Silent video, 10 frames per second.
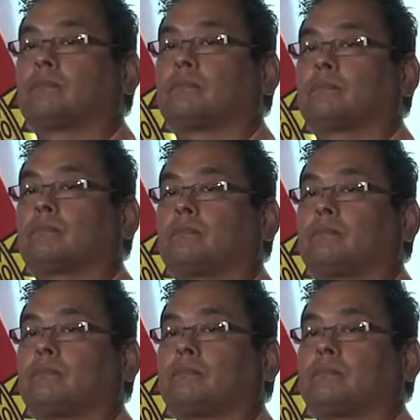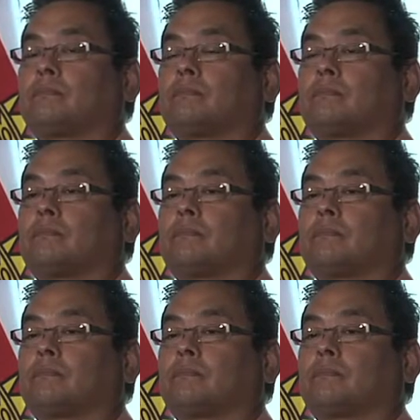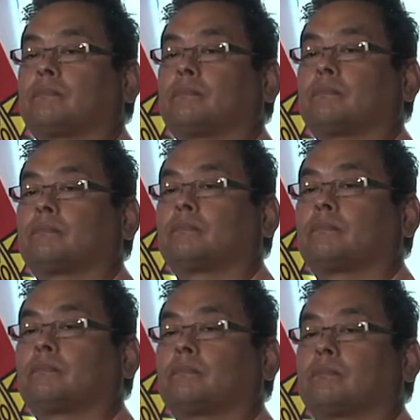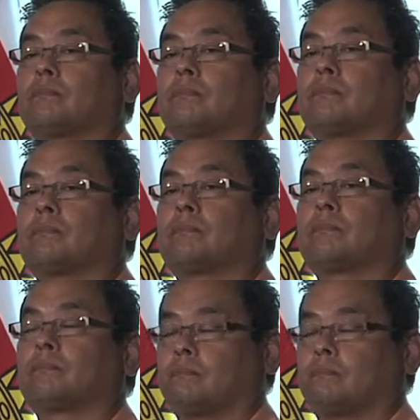(not speaking)